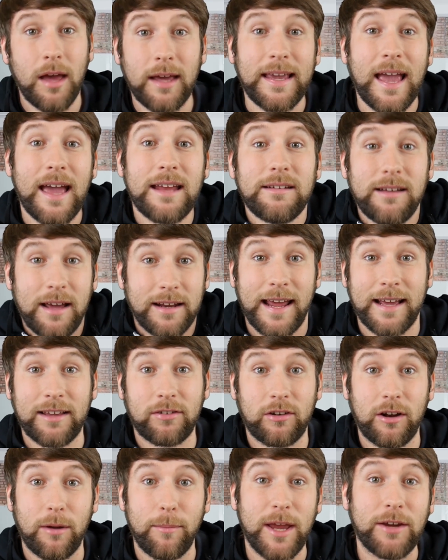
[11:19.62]
Again, an
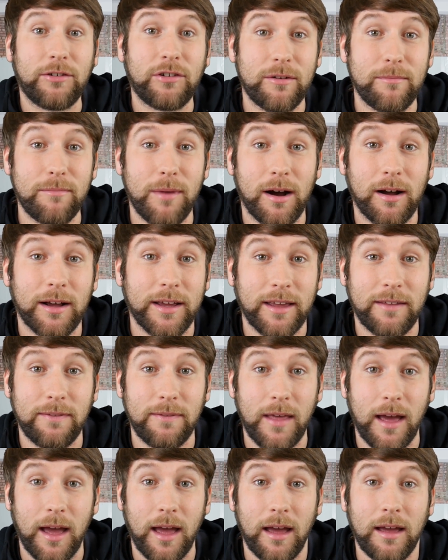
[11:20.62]
exclamation mark in
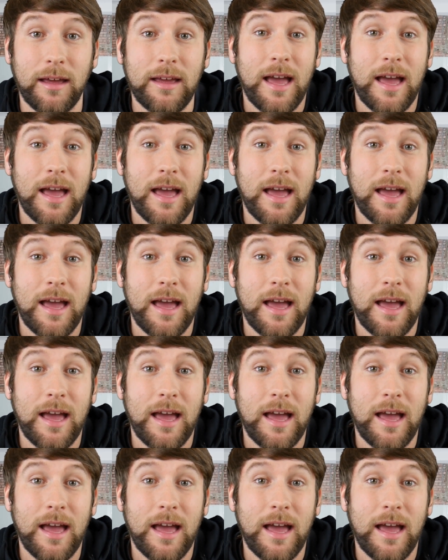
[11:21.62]
there.